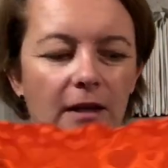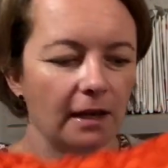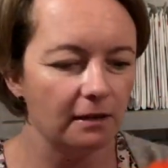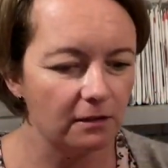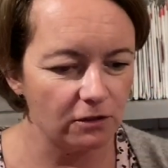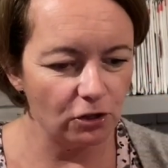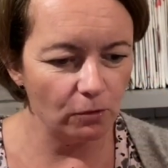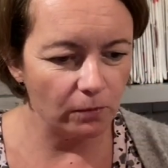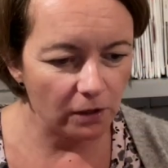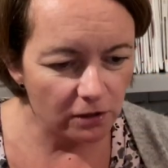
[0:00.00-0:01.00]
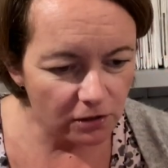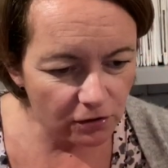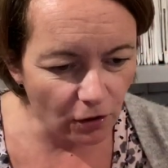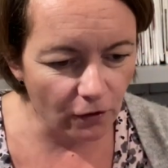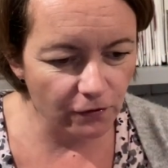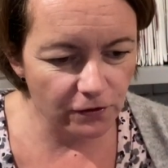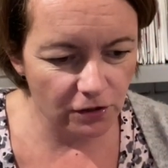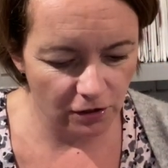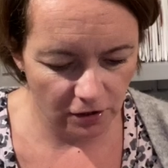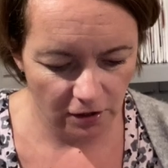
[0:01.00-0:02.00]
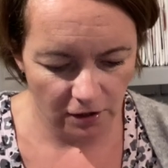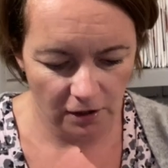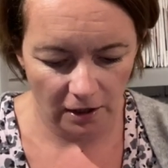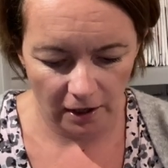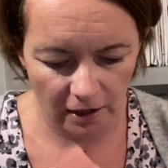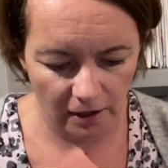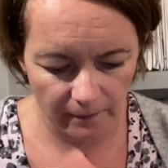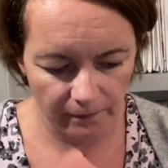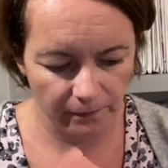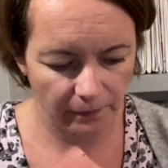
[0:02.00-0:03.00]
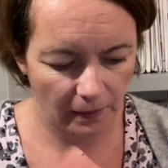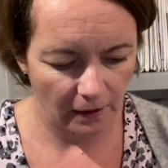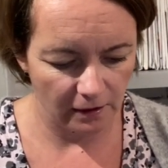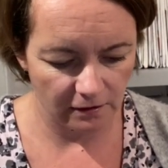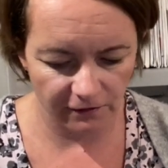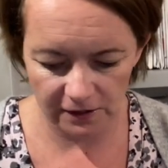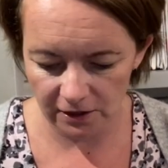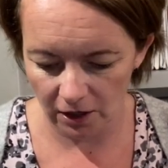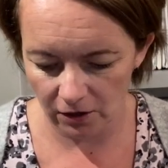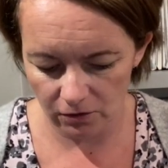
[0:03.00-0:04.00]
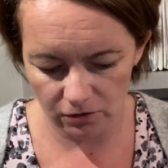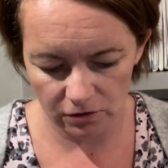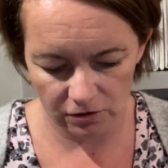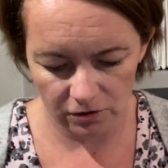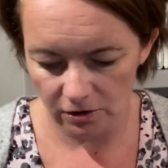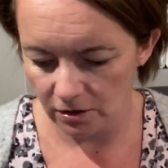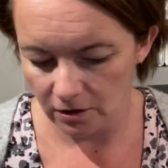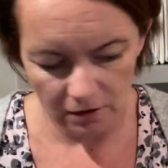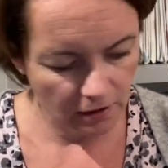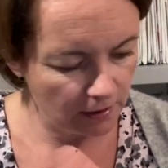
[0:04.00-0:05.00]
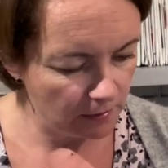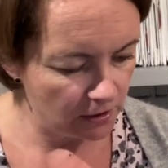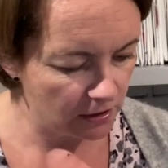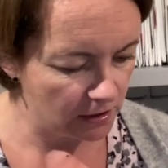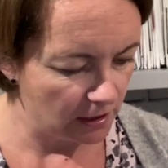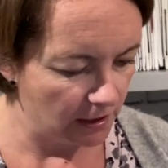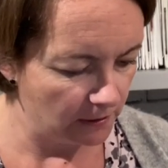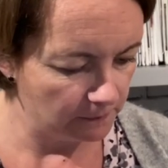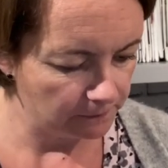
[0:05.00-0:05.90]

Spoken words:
It's a super soft, it's a viscose. Let me just see.